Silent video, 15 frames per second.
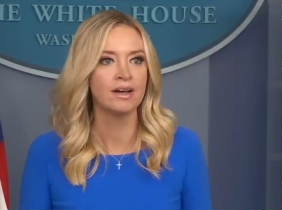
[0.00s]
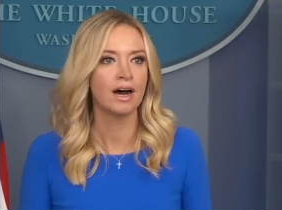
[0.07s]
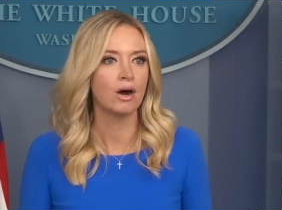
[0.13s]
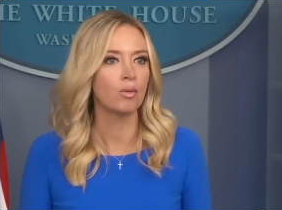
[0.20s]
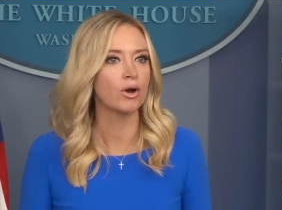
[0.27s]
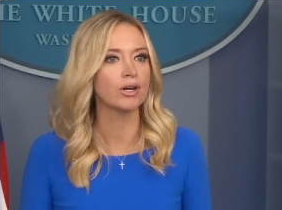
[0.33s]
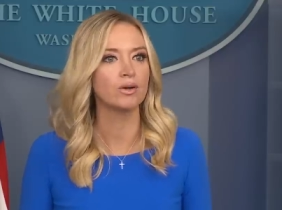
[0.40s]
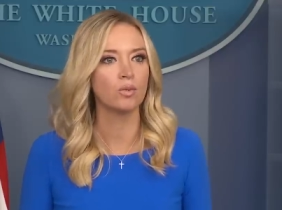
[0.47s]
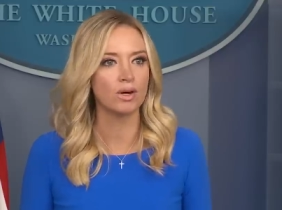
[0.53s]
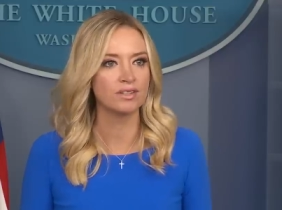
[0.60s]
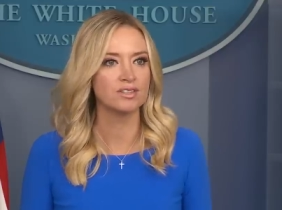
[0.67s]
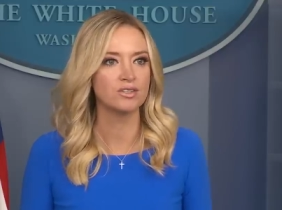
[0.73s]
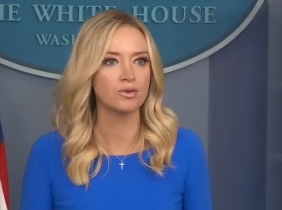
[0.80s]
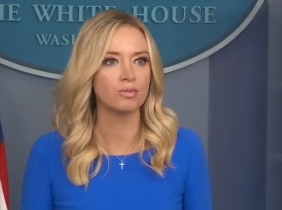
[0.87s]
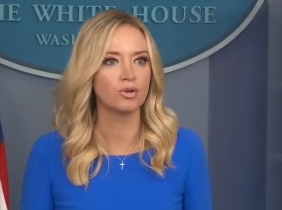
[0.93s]
uh, where he
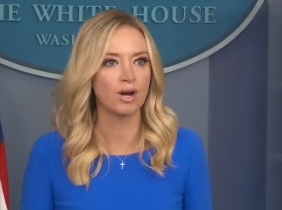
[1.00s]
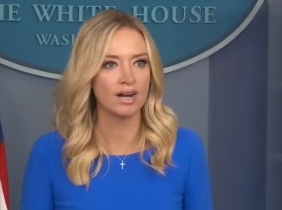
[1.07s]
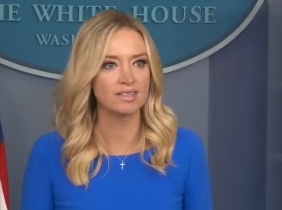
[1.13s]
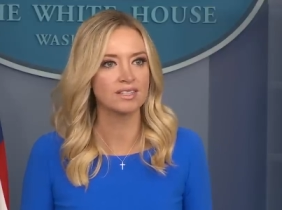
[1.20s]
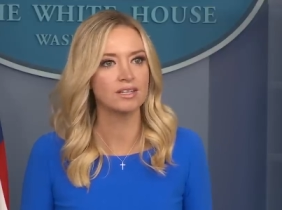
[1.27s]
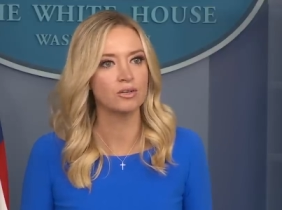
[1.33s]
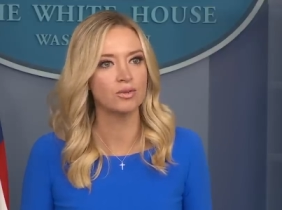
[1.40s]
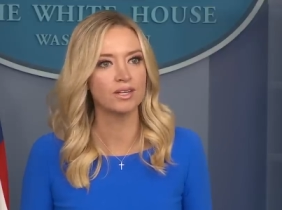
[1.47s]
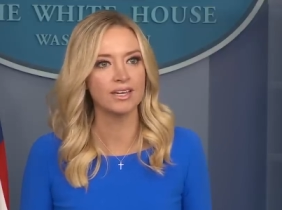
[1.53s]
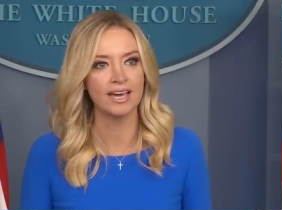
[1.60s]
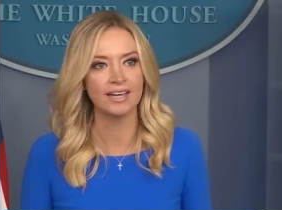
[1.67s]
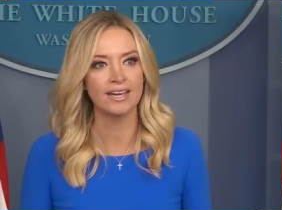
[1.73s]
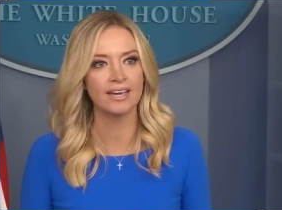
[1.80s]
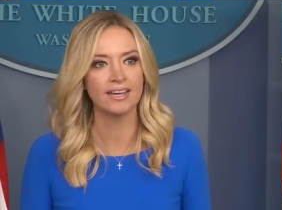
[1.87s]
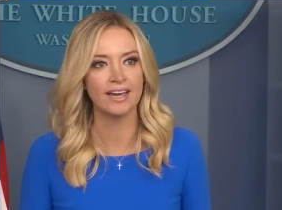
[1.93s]
wants to prosecute the
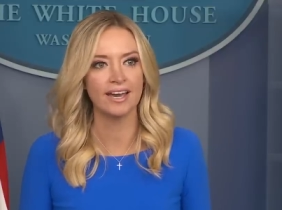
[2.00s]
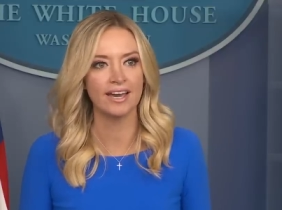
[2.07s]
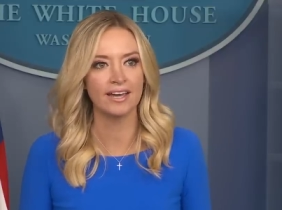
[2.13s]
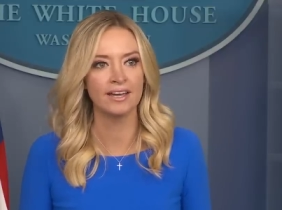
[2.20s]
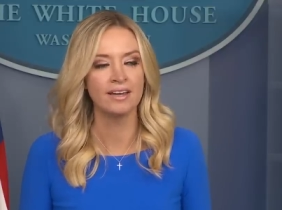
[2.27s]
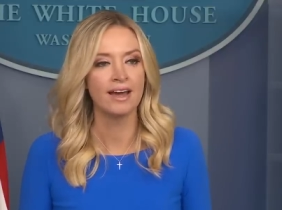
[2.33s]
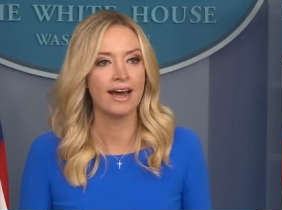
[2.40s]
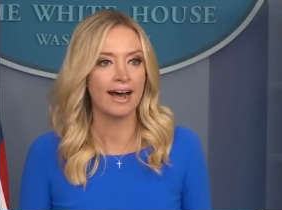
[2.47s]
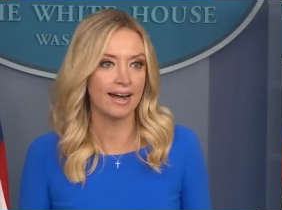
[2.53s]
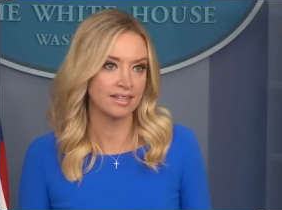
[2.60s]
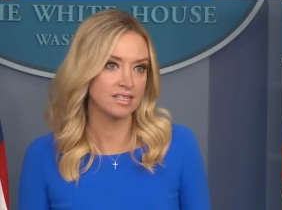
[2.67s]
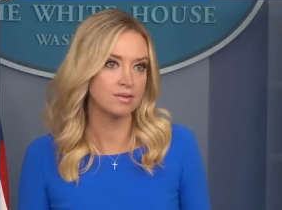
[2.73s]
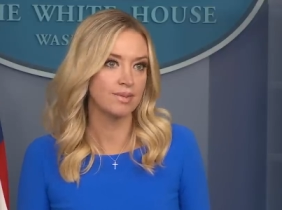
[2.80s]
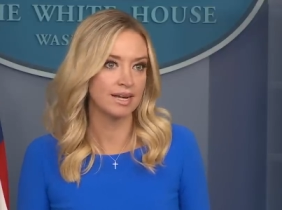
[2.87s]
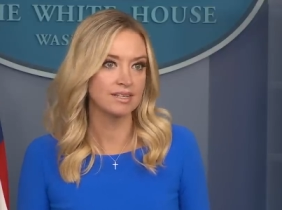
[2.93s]
KKK as
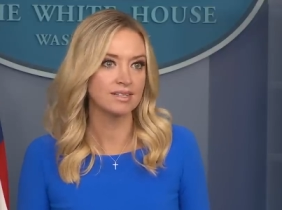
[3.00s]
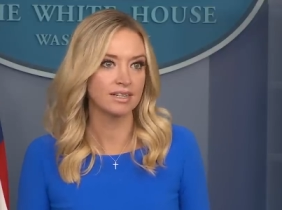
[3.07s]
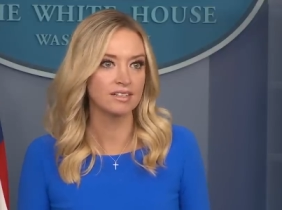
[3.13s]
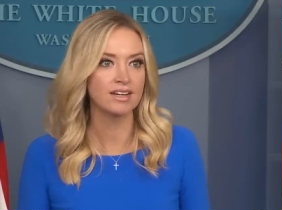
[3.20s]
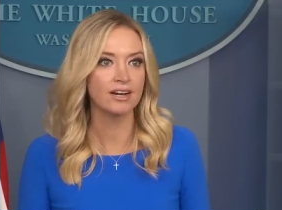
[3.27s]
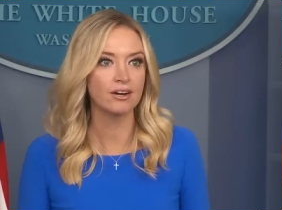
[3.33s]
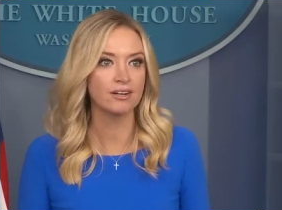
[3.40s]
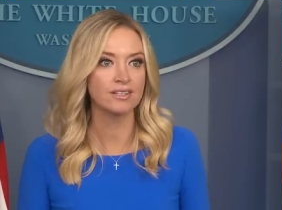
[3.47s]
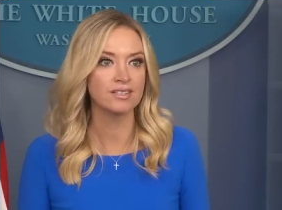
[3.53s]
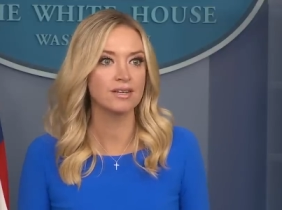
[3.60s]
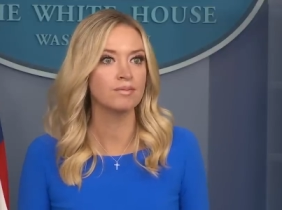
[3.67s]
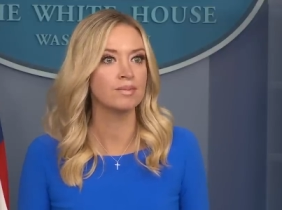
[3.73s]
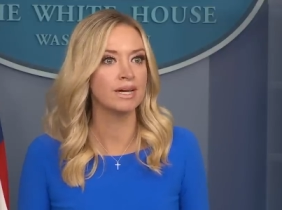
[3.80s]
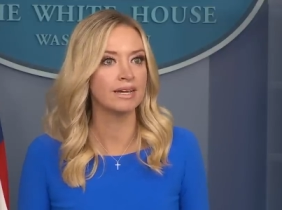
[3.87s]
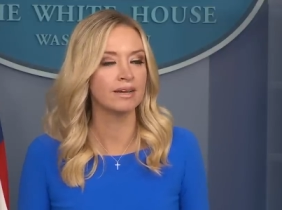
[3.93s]
domestic terrorists
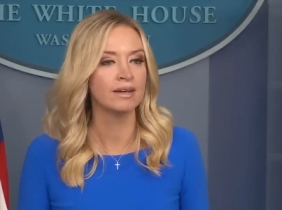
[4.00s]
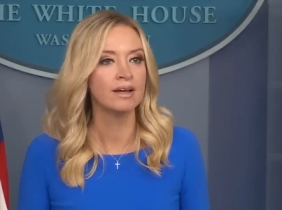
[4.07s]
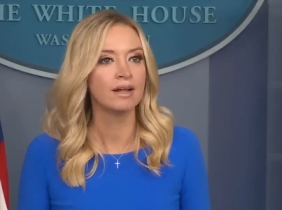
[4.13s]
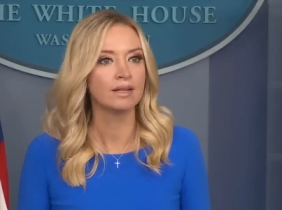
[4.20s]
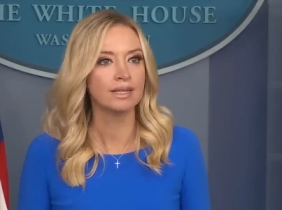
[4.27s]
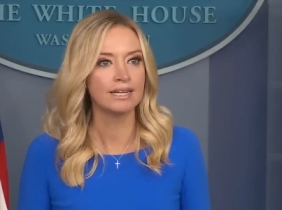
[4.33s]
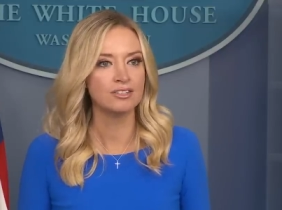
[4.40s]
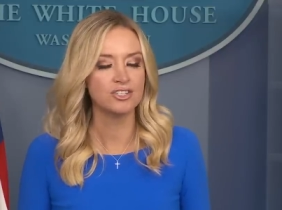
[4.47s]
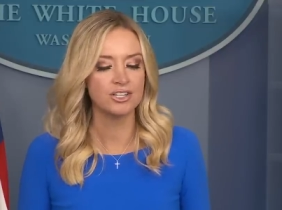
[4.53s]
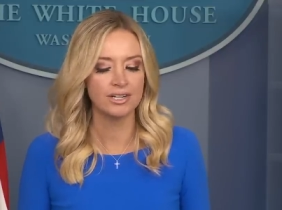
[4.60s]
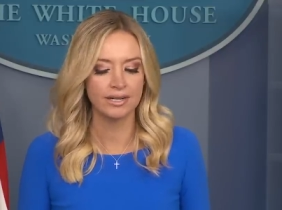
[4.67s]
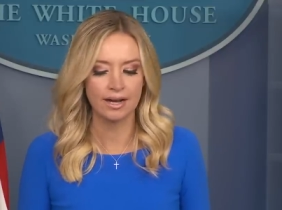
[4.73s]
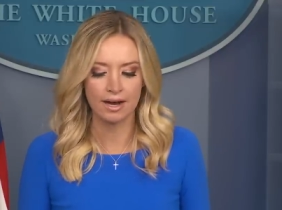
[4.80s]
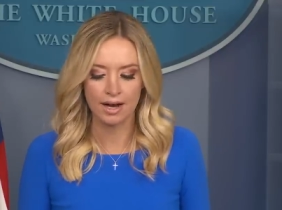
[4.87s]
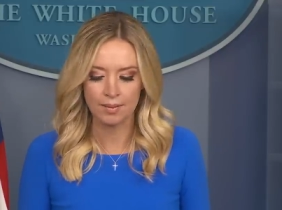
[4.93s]
and make
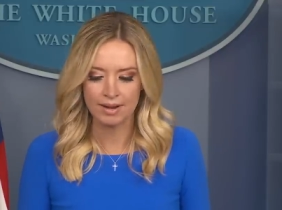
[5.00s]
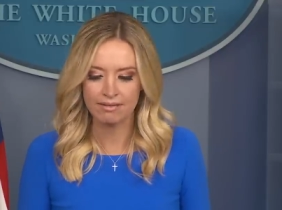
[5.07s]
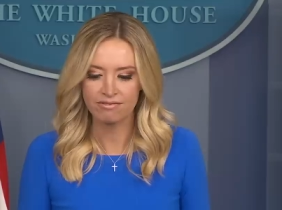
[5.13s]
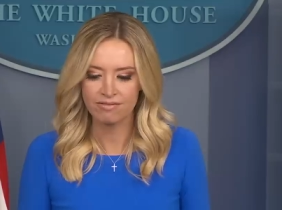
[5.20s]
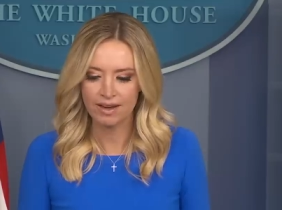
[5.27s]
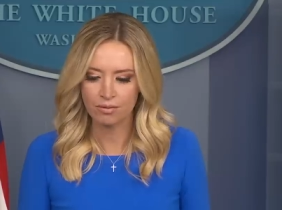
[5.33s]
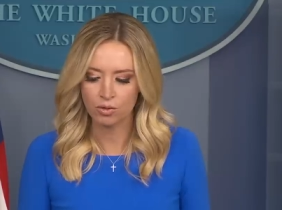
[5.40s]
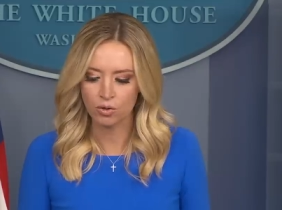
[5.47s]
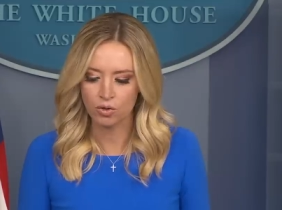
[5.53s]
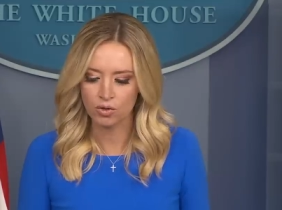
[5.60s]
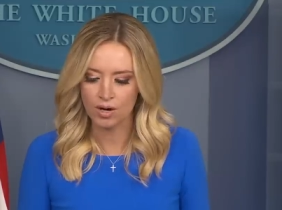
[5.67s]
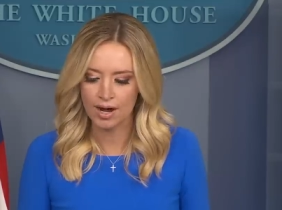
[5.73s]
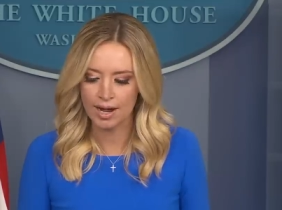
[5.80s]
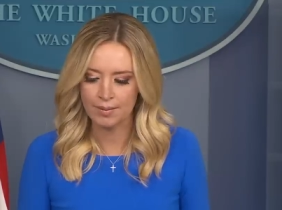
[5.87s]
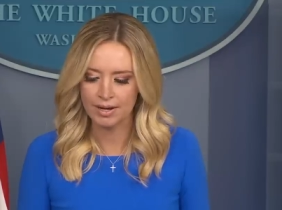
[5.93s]
lynching um, a federal
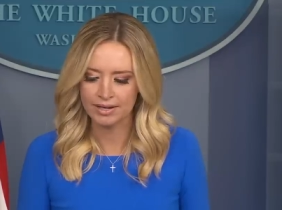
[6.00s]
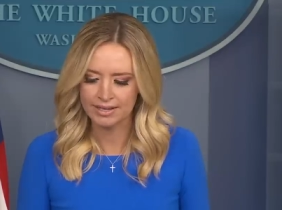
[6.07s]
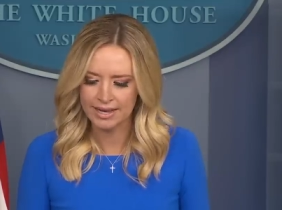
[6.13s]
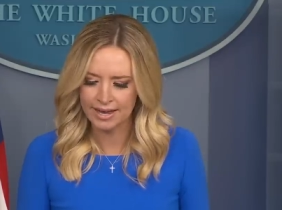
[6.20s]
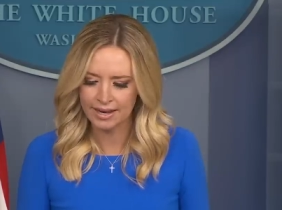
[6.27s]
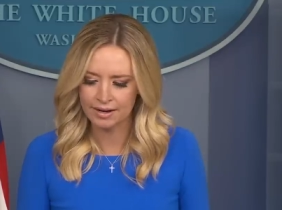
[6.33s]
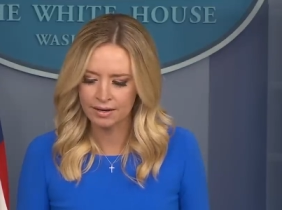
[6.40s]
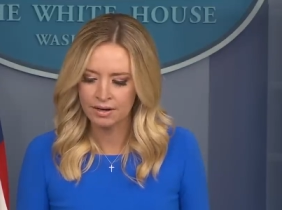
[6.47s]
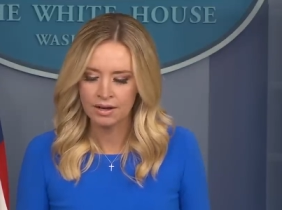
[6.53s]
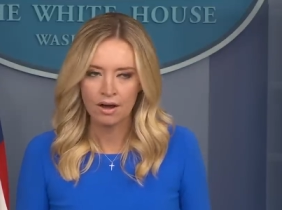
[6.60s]
crime. Again,